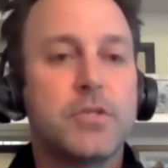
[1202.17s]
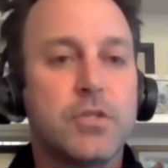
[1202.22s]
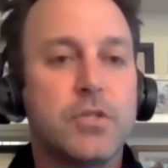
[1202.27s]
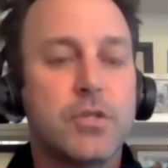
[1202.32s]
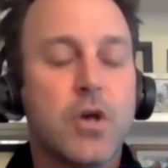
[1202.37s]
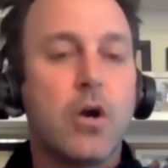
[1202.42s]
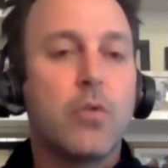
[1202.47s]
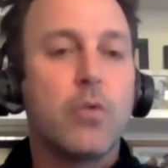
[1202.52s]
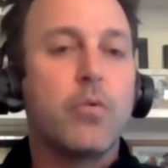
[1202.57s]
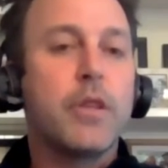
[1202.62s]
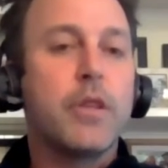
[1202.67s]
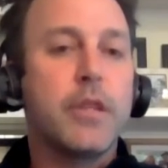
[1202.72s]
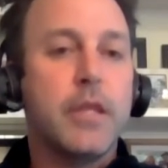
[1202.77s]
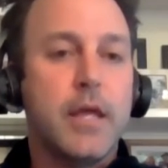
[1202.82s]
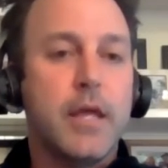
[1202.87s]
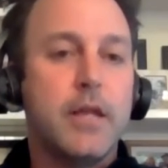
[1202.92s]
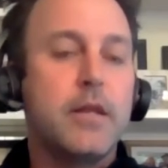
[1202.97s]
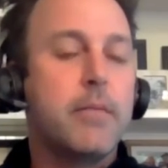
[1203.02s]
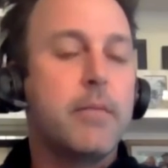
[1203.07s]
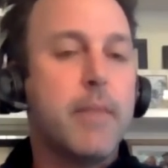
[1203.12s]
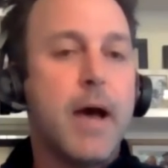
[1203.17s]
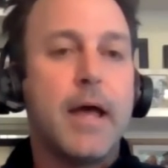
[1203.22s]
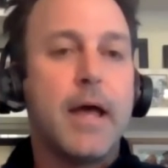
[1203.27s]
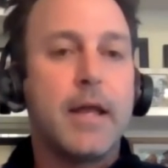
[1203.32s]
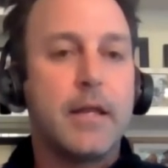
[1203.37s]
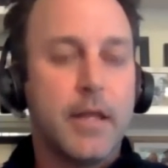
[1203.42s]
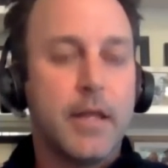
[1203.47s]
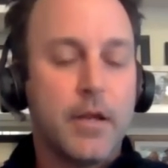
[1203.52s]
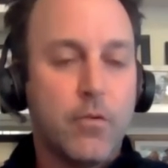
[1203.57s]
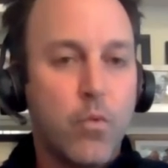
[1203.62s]
Start with the end in
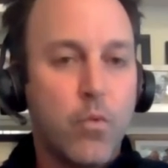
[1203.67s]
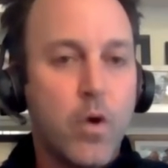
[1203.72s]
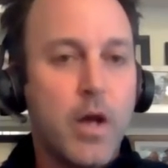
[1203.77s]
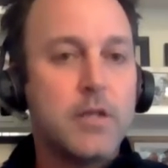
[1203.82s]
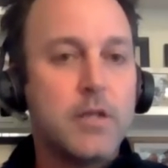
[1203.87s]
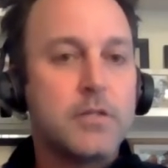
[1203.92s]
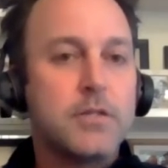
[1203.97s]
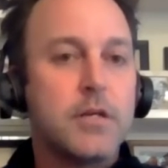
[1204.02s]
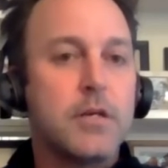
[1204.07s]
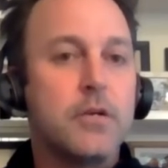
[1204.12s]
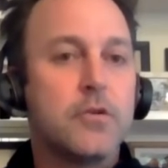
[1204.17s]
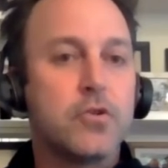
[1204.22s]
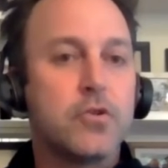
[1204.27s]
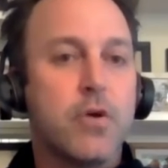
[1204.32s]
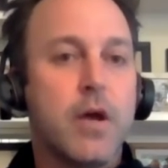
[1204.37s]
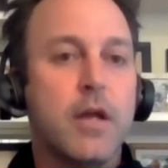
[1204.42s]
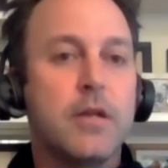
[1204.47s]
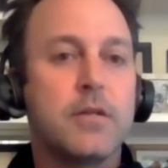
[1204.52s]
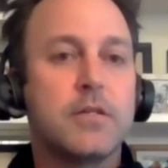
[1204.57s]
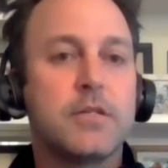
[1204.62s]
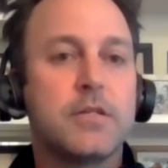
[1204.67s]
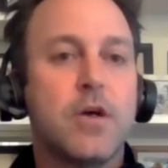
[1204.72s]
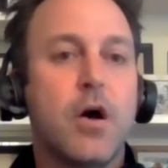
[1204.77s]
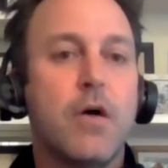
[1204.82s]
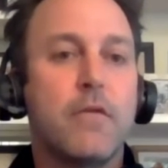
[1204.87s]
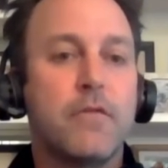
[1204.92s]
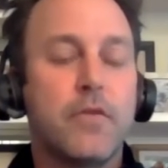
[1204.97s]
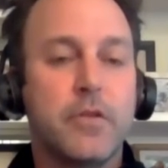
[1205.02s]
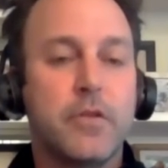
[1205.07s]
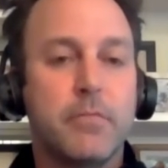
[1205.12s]
mind. Like, what is it you're trying to
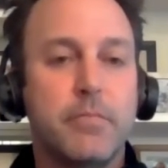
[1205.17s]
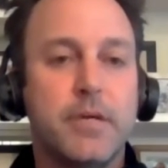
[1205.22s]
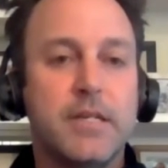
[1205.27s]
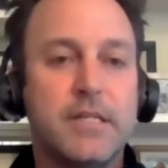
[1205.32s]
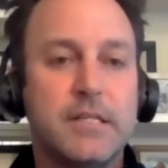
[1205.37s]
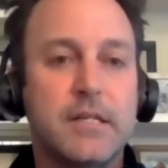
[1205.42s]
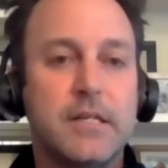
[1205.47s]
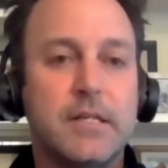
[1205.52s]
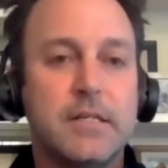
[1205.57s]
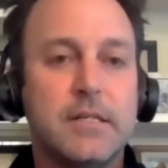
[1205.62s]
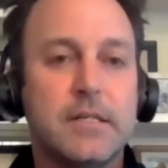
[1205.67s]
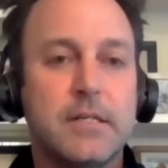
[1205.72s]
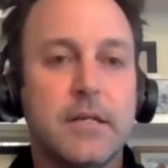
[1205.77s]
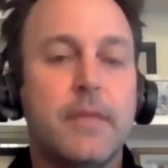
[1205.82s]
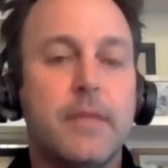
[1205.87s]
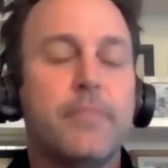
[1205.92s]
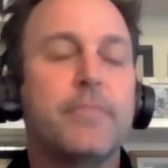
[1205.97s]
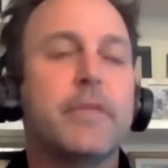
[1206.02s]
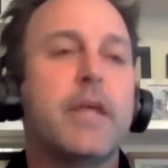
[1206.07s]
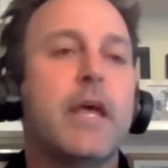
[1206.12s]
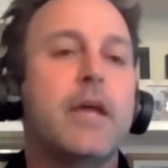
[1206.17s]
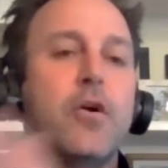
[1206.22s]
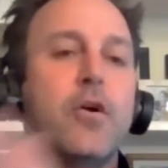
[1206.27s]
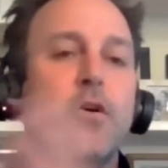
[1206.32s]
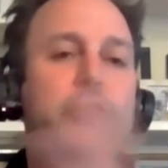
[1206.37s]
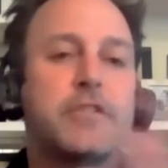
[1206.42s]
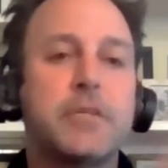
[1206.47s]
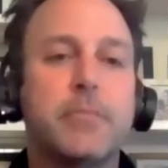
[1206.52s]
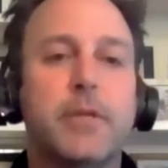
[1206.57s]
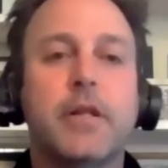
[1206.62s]
solve for the business? And
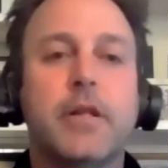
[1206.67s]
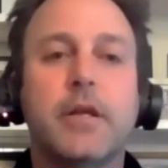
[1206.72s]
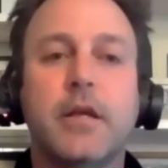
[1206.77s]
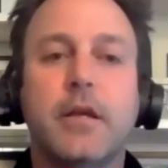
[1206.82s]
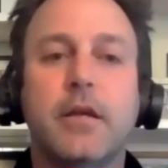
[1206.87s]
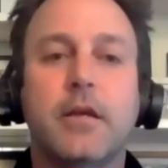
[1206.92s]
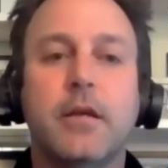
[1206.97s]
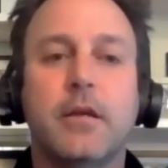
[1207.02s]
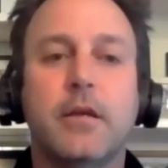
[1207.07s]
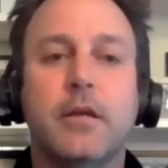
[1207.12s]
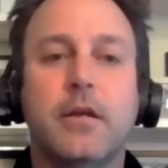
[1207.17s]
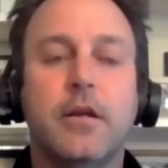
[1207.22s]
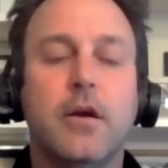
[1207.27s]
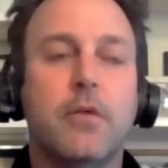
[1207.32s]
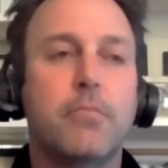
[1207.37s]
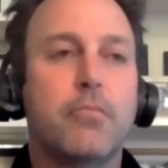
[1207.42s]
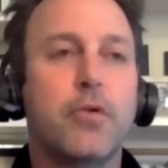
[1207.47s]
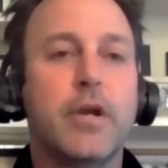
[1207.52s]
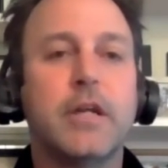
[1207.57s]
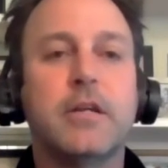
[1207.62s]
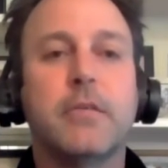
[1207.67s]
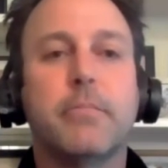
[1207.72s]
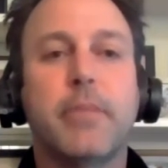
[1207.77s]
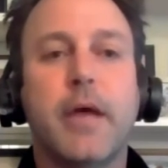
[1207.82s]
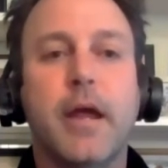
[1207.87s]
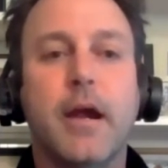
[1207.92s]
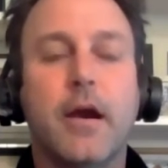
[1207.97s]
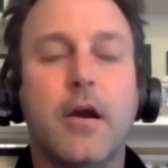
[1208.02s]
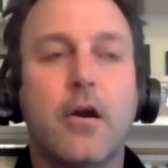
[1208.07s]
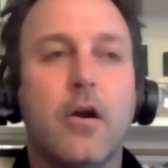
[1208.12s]
ultimately, bring to
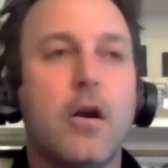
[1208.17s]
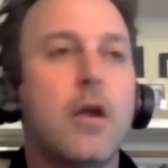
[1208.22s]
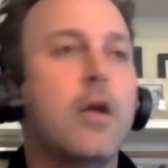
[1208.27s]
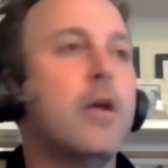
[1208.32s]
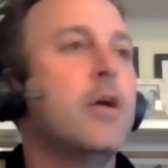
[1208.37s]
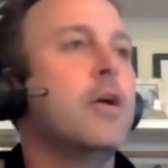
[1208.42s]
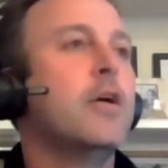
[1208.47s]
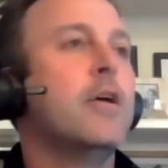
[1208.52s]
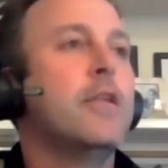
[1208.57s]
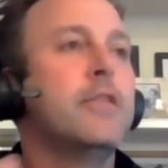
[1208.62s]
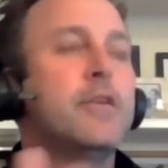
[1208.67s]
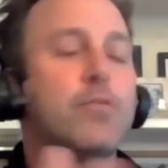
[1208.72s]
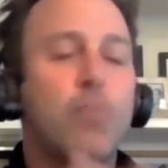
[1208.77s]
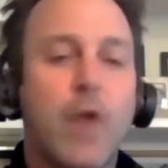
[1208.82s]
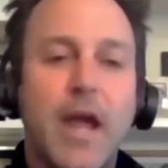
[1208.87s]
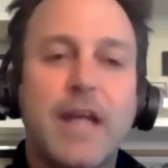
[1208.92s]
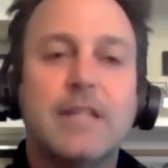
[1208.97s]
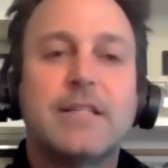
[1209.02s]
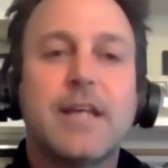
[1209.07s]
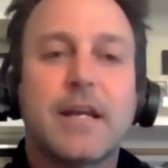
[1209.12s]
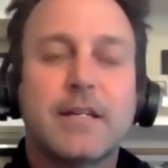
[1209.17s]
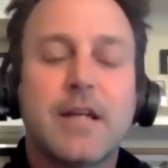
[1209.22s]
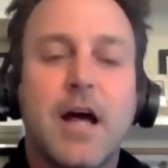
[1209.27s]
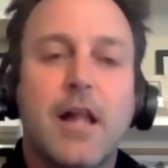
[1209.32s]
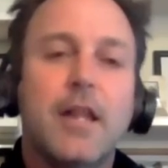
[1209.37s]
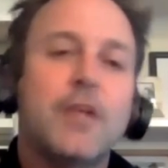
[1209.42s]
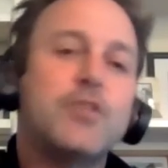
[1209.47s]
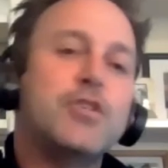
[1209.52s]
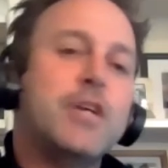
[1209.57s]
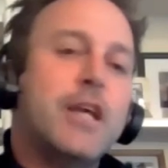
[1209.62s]
bear the right
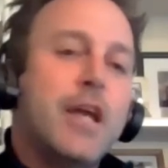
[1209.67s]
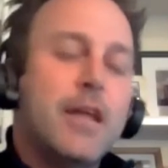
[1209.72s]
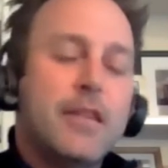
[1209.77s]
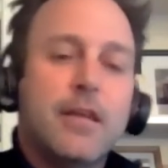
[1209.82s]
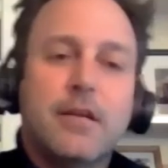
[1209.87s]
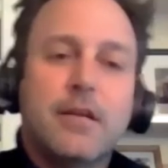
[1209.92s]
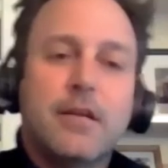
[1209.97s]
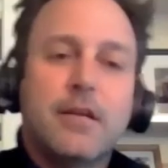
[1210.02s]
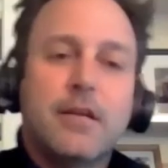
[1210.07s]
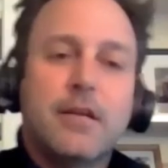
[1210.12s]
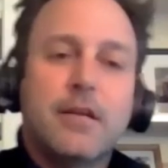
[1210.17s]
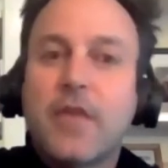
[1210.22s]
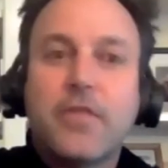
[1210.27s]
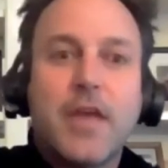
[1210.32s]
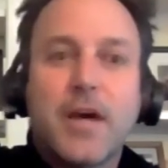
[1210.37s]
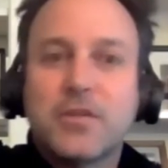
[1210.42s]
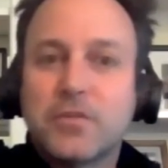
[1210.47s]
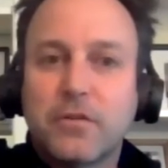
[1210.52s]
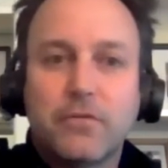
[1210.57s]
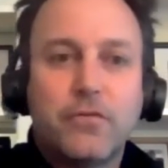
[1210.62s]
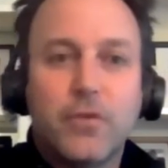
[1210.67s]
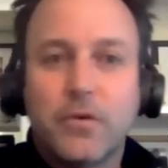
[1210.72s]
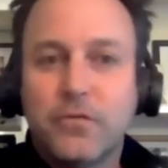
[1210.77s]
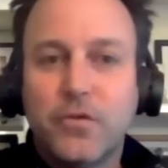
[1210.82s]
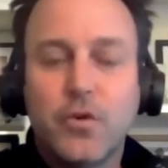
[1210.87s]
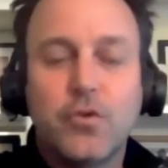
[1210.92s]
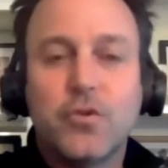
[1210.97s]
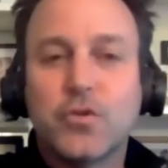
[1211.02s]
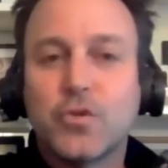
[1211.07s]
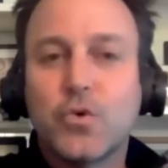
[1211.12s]
technology, and then 10,000 foot
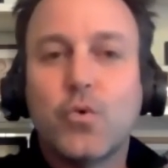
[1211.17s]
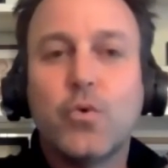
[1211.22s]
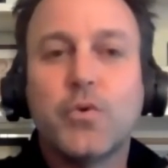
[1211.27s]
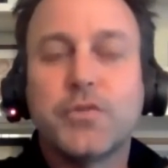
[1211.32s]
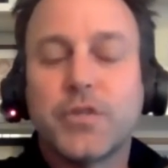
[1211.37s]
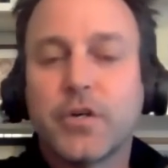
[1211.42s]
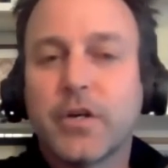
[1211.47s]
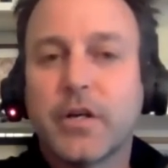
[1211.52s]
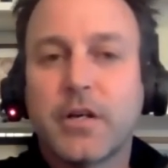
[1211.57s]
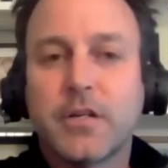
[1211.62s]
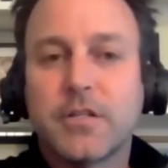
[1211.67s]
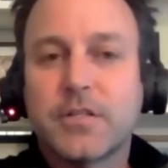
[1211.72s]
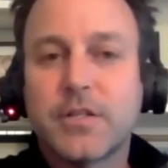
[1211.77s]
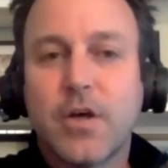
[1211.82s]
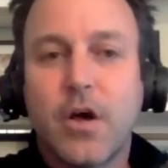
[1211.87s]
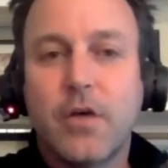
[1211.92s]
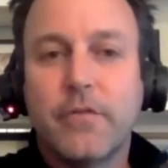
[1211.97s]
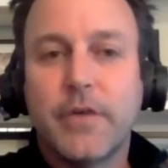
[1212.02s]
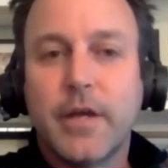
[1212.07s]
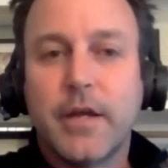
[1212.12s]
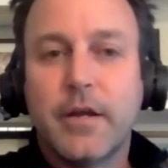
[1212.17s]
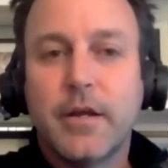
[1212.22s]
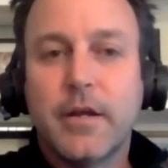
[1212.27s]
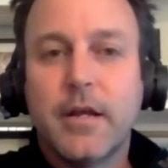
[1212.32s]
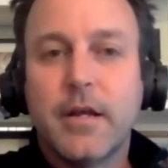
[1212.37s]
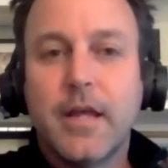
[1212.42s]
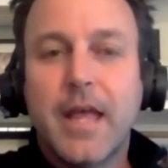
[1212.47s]
view, the tools that are going to solve it.